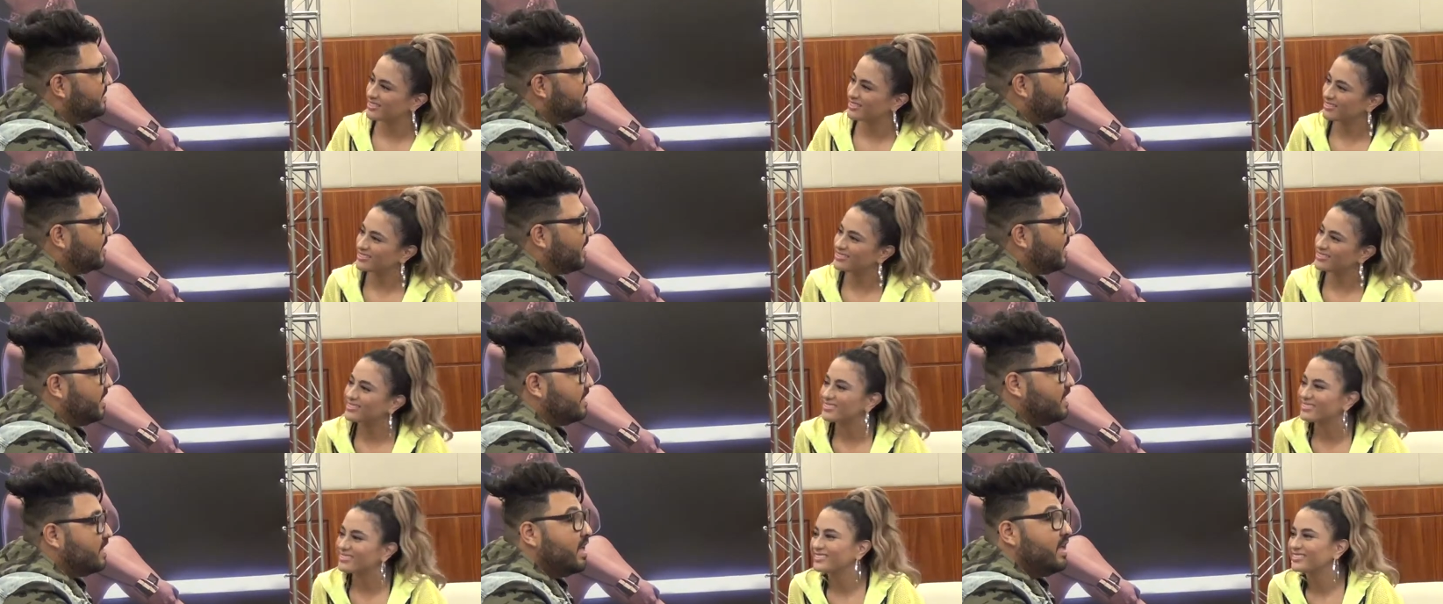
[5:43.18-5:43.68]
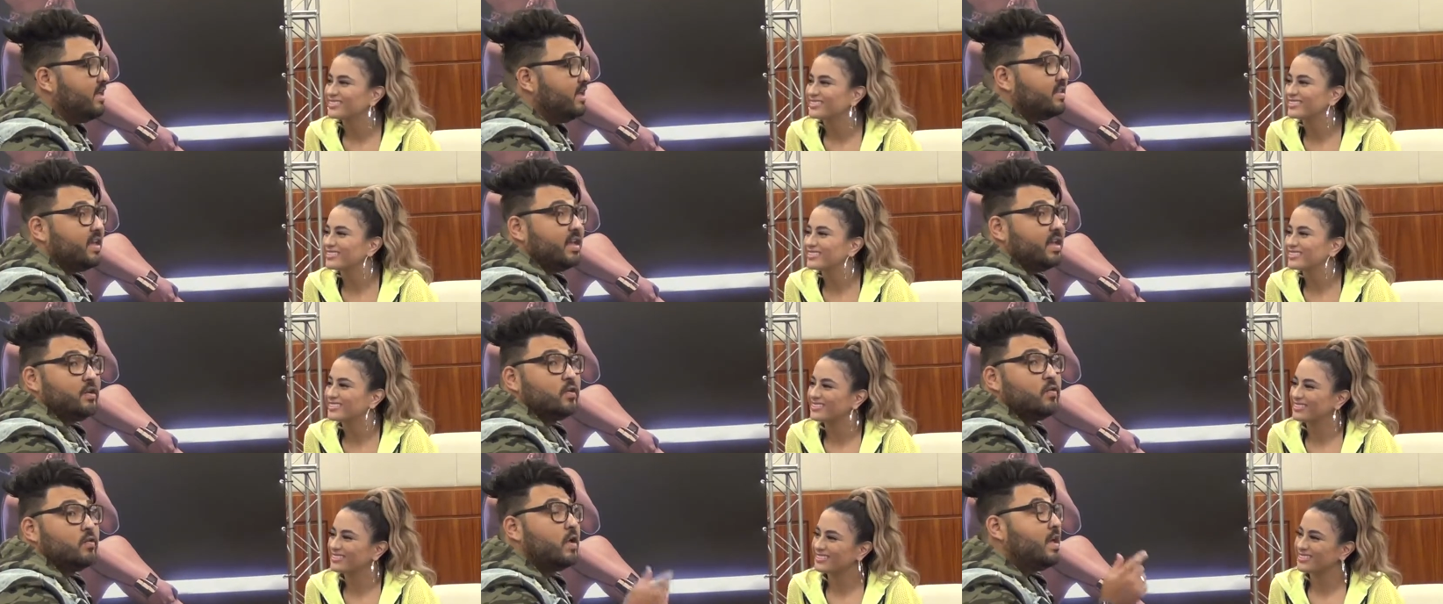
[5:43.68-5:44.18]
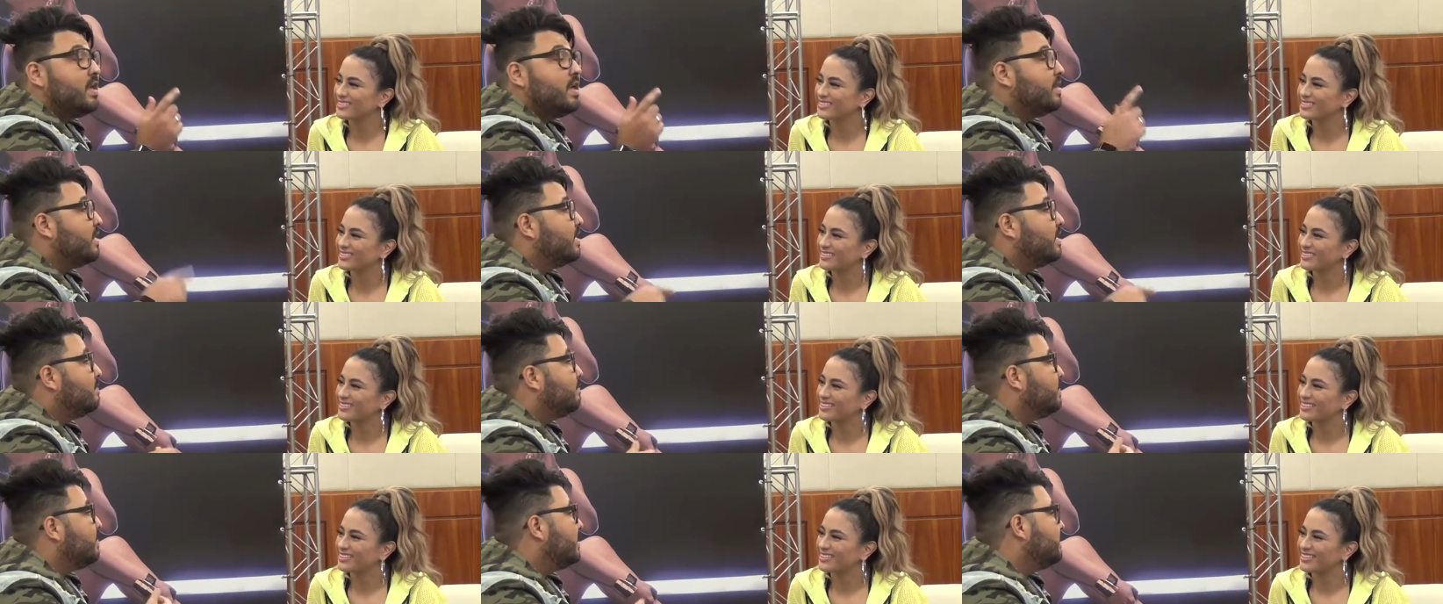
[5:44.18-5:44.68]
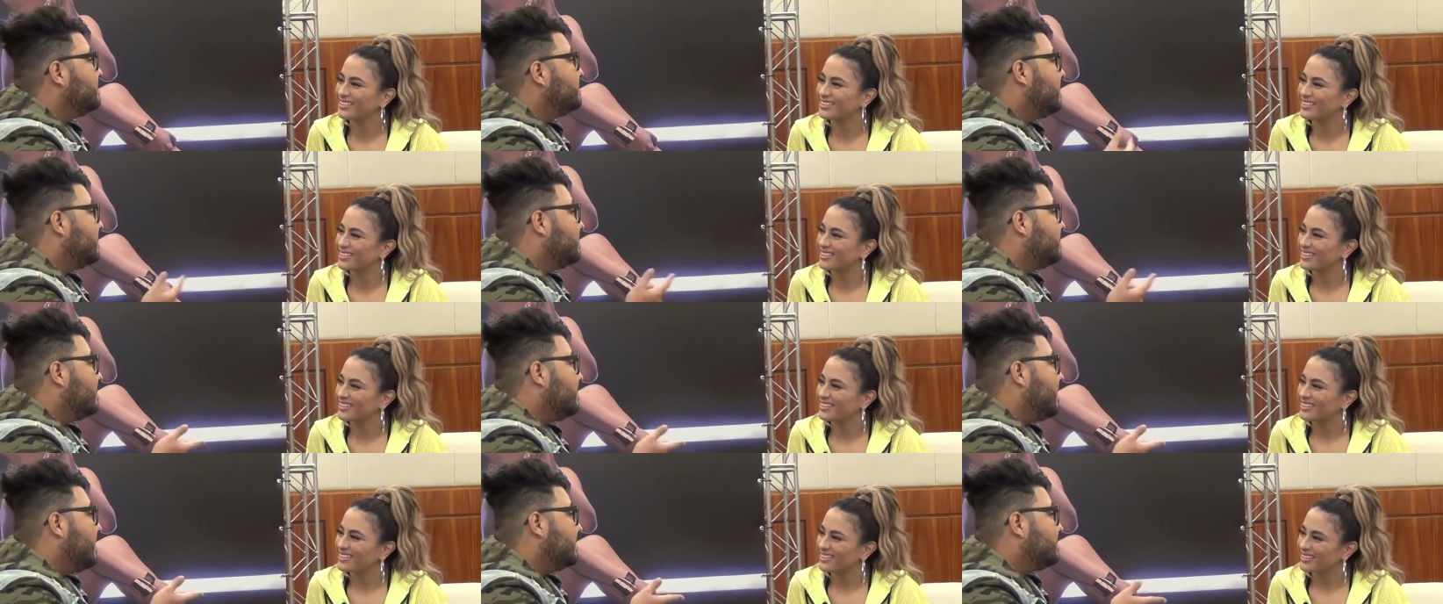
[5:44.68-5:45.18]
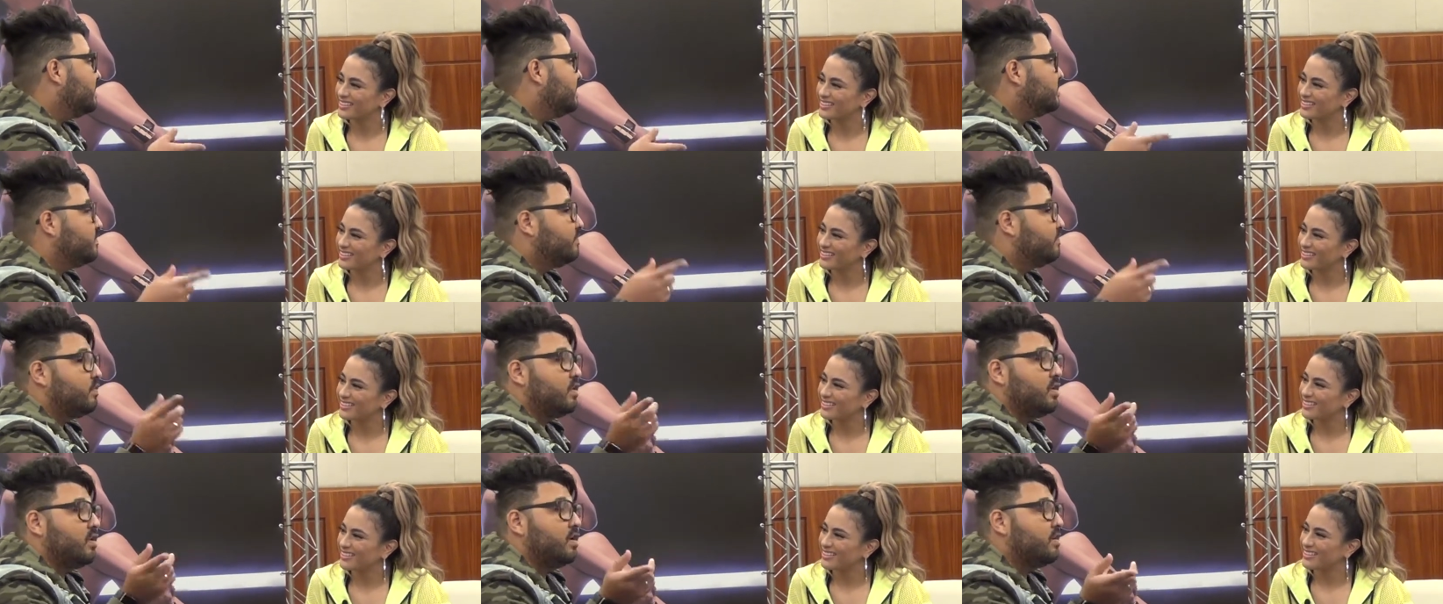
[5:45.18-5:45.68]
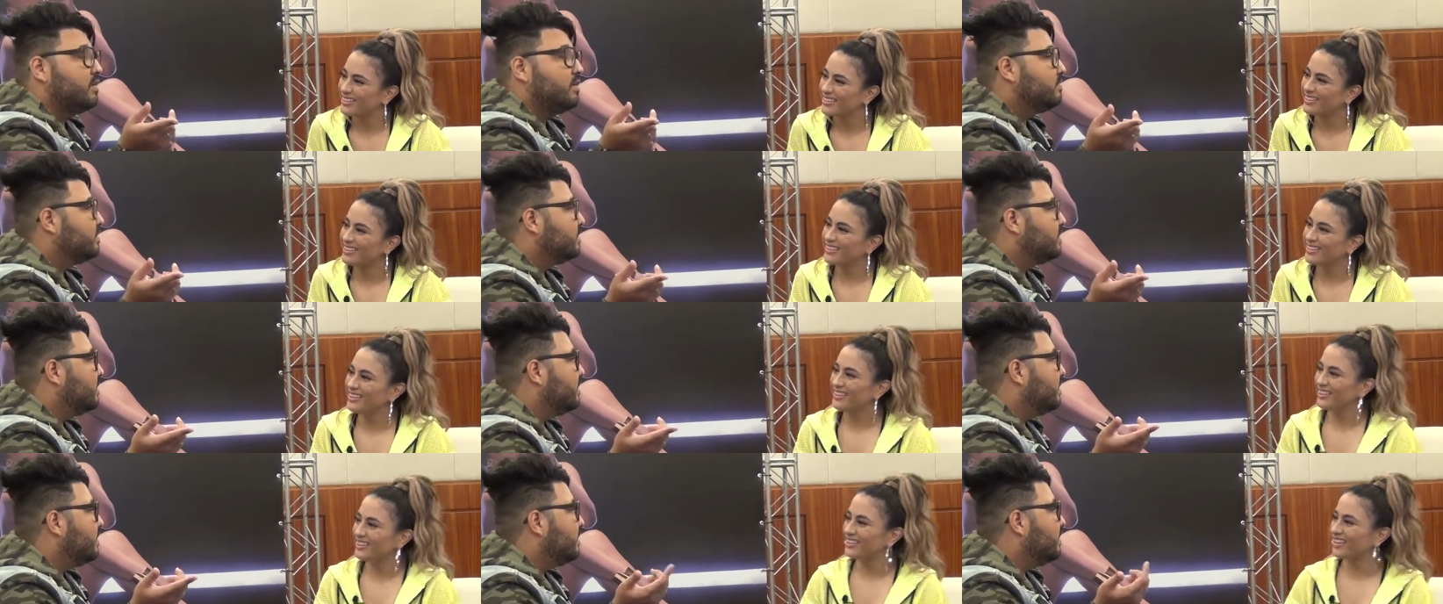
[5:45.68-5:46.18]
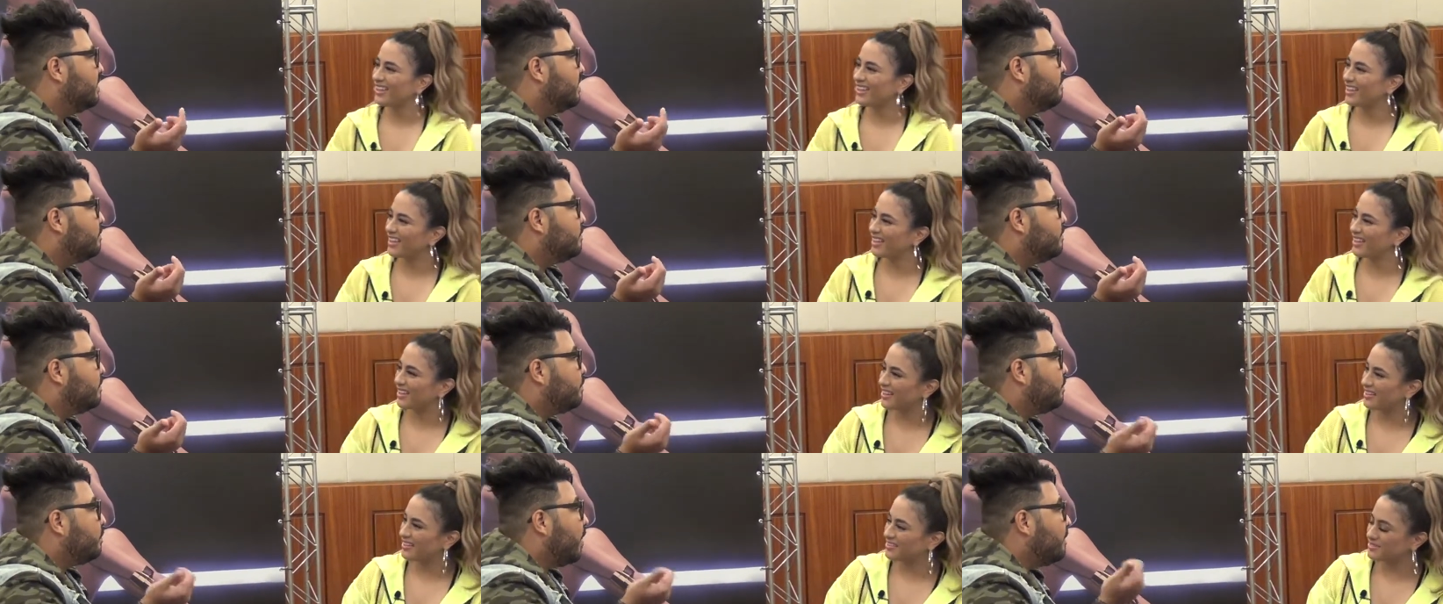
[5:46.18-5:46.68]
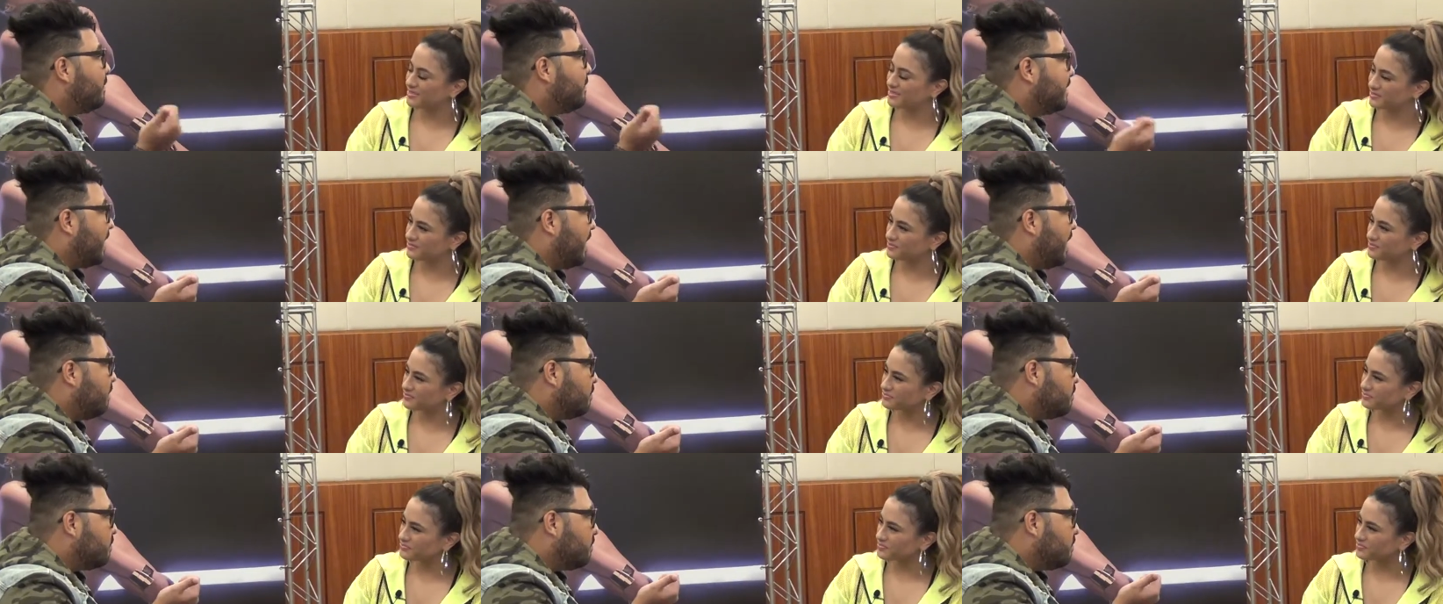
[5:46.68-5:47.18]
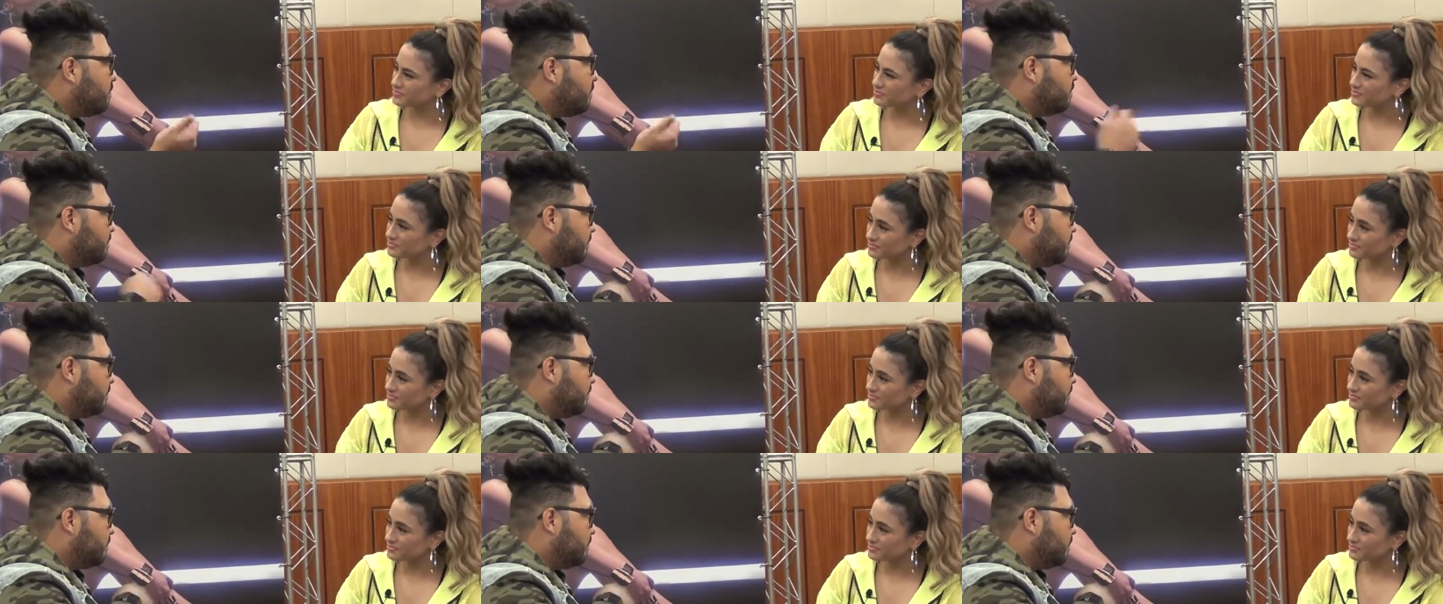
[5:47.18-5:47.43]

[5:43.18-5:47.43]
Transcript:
Speaker 1: Okay, thank you. Uh, please send a message for the Pop Now